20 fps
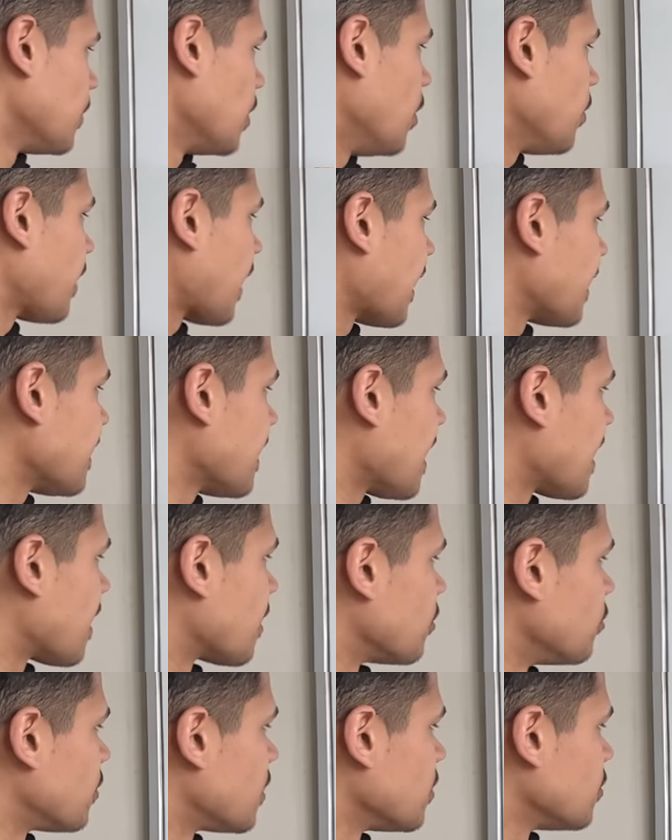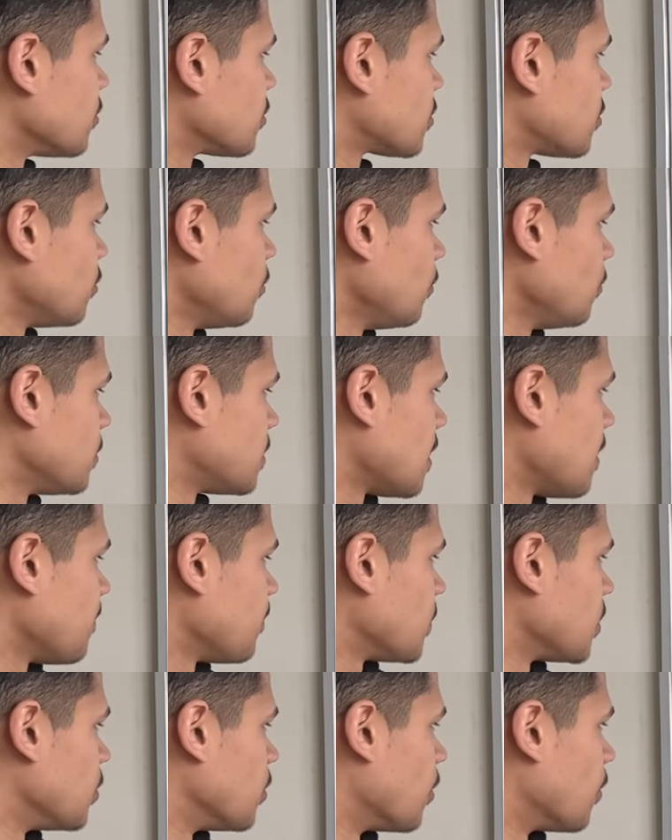okay, yeah, you can just use,
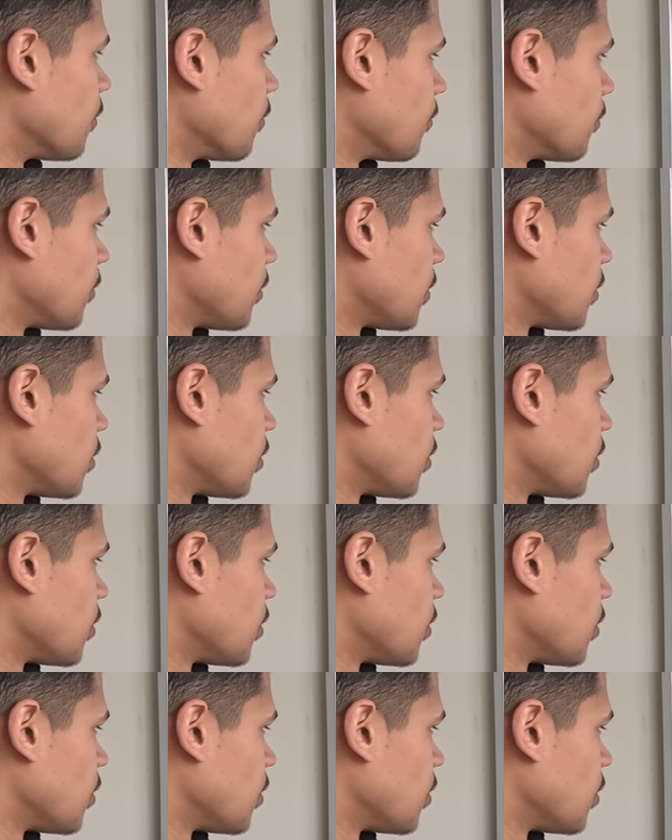you know,